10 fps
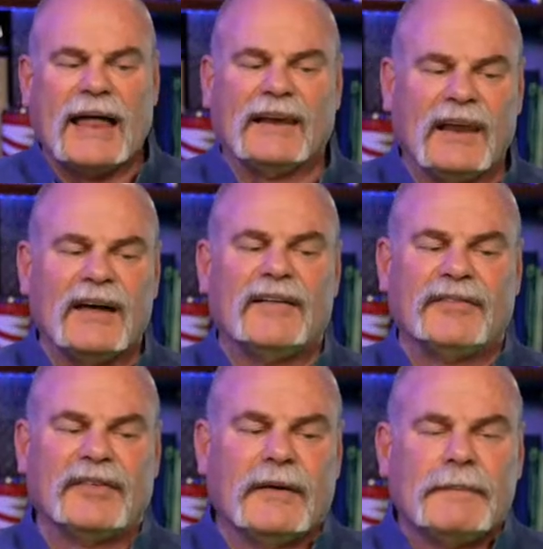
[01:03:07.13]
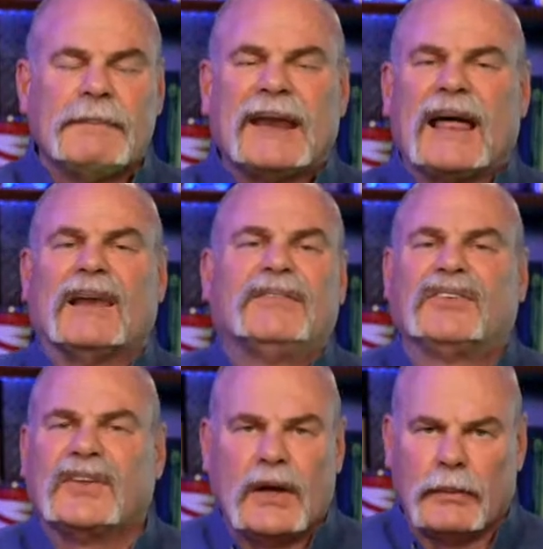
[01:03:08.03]
I love to
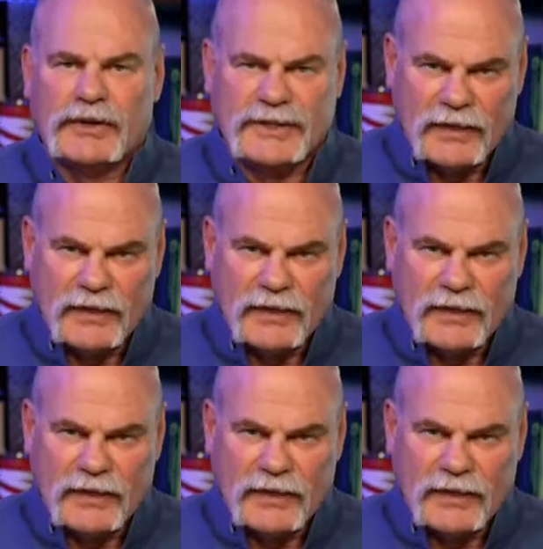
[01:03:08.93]
see homeowners